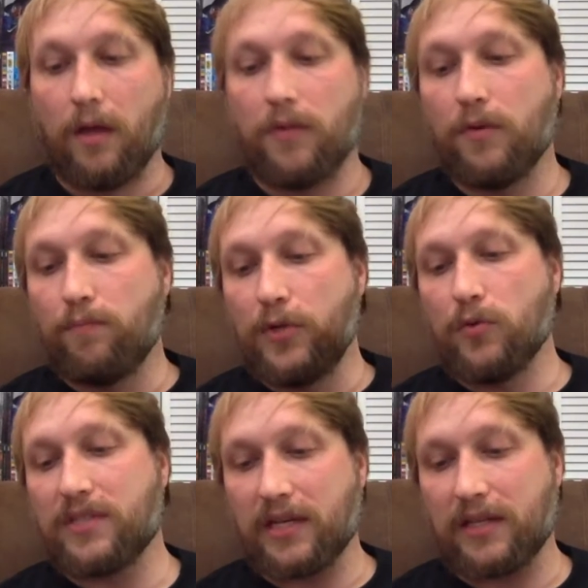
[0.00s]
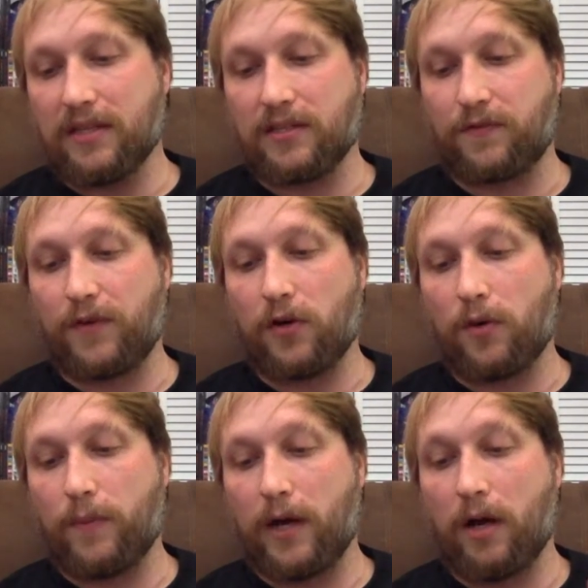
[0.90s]
The music in this
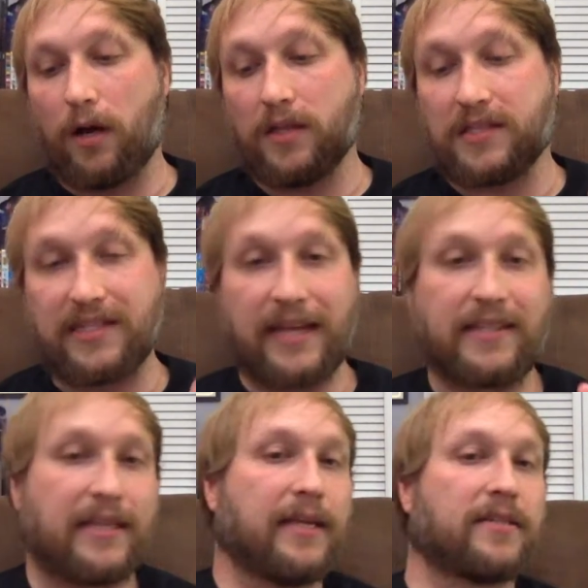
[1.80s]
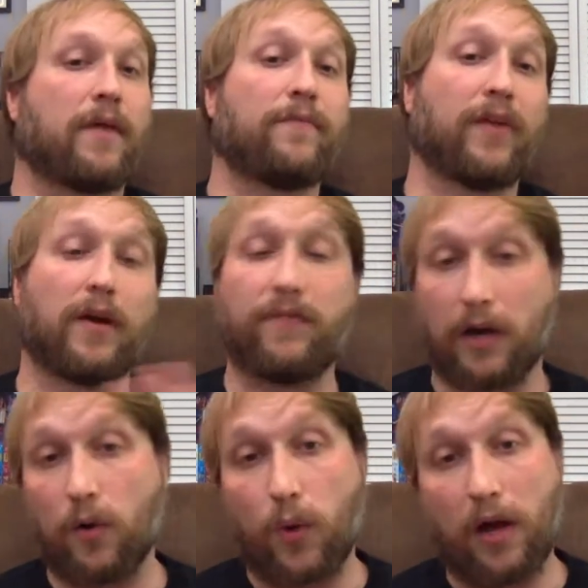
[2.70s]
film sets things up very,
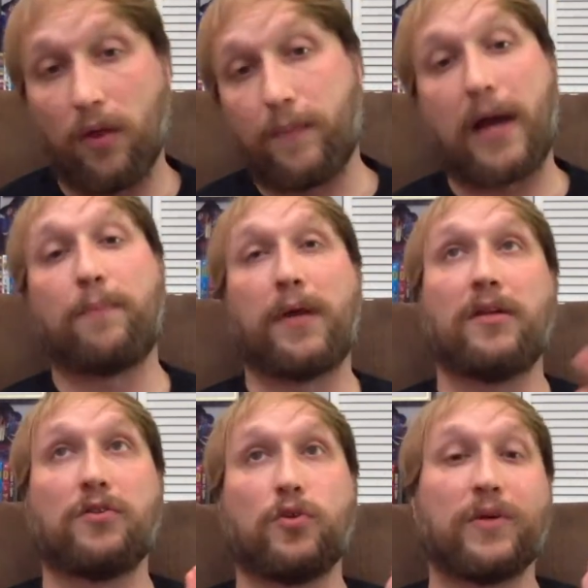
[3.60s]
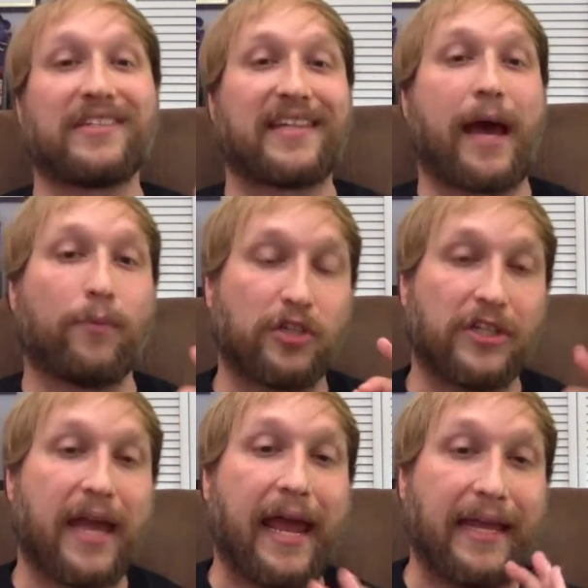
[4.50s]
very well, in my opinion, to establish
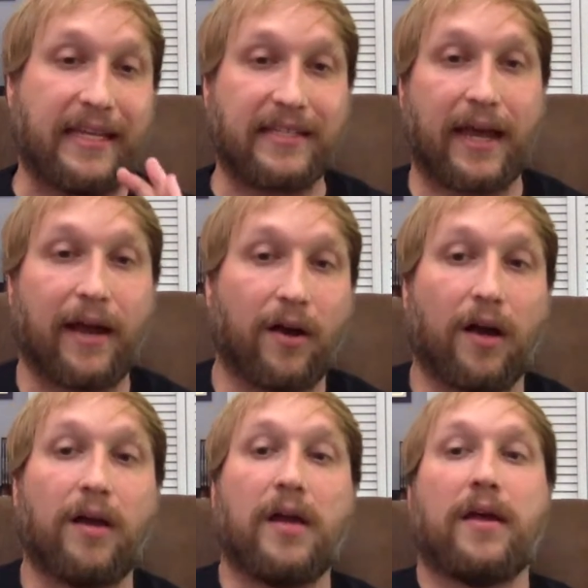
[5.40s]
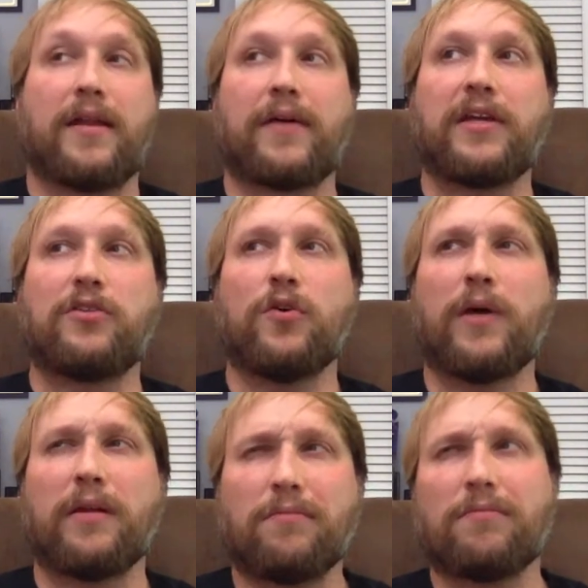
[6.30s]
an 80s era. Now, they do
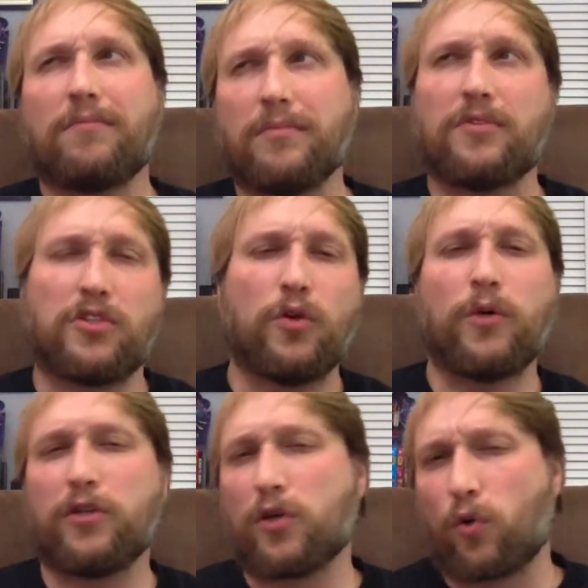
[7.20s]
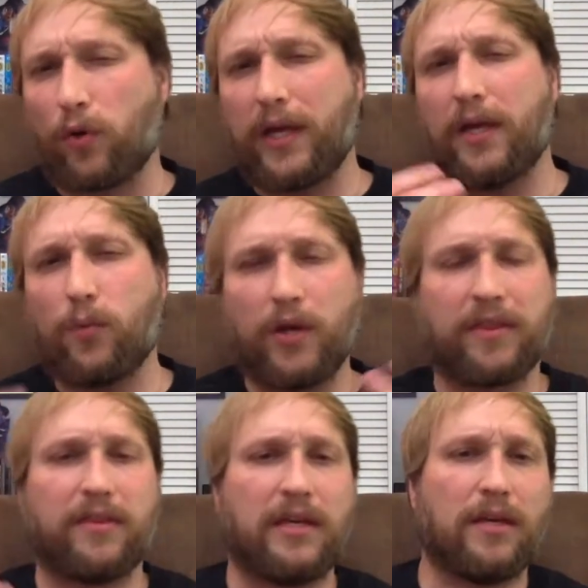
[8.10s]
it to a degree
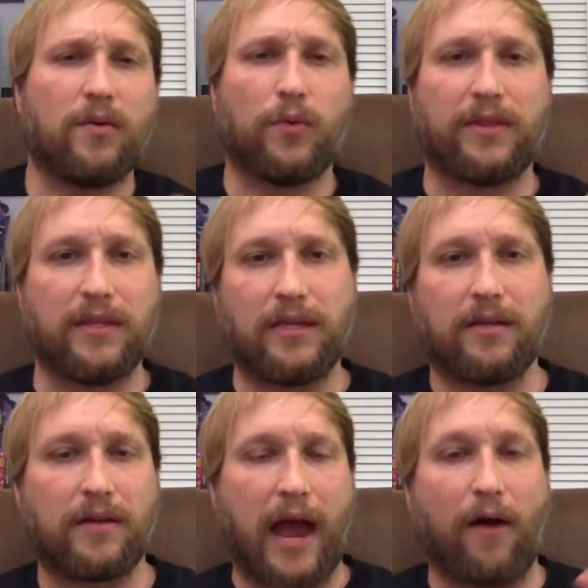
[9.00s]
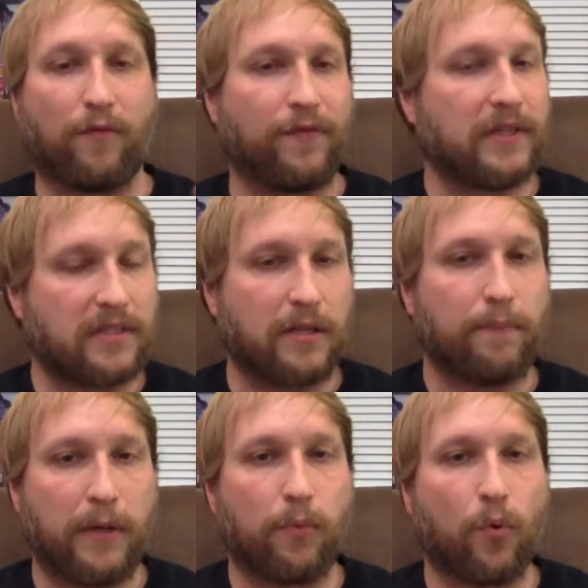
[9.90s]
with the outfits that
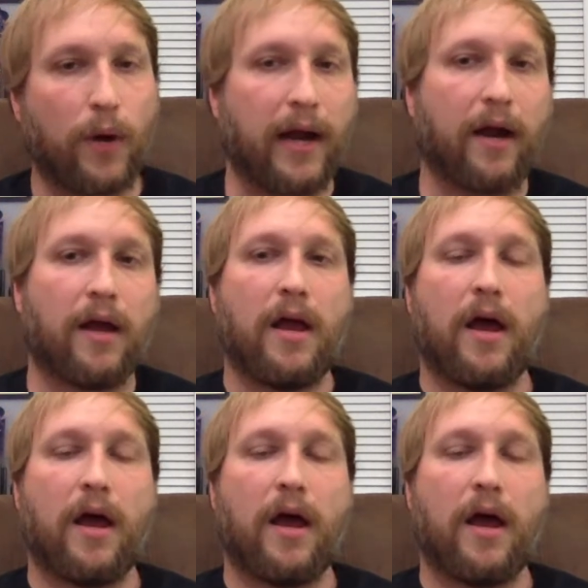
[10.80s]
people wear,